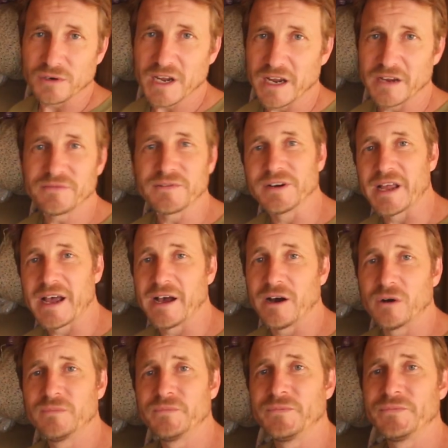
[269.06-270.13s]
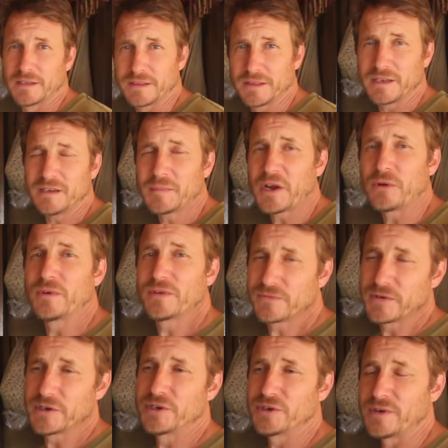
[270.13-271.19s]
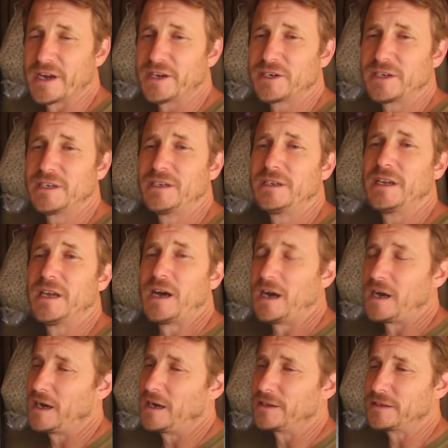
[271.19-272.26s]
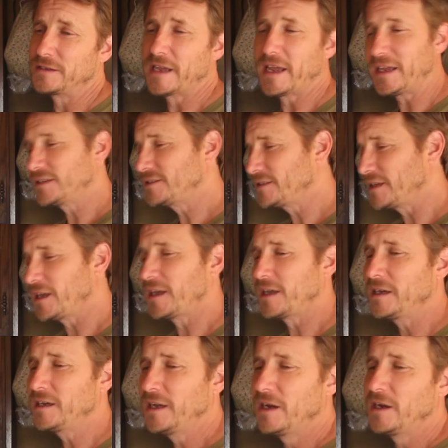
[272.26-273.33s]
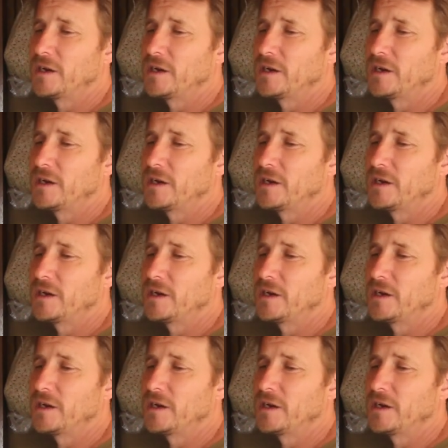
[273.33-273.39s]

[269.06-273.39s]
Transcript: okay for now. The thing about refrigeration, uh, AC,